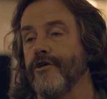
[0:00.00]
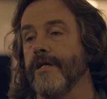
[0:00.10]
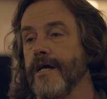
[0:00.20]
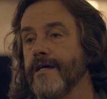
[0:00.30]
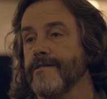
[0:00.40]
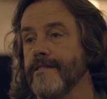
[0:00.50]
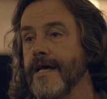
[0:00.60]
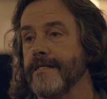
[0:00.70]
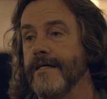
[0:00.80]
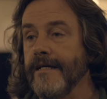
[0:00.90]
realize
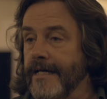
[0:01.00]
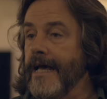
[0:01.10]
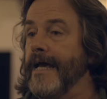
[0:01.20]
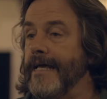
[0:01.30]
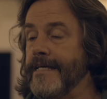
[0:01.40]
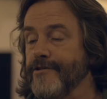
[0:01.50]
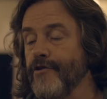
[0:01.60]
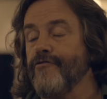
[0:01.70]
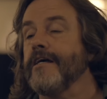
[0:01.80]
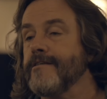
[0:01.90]
that he's got the
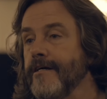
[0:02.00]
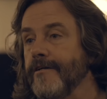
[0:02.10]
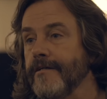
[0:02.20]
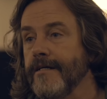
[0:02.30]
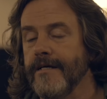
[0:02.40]
right son.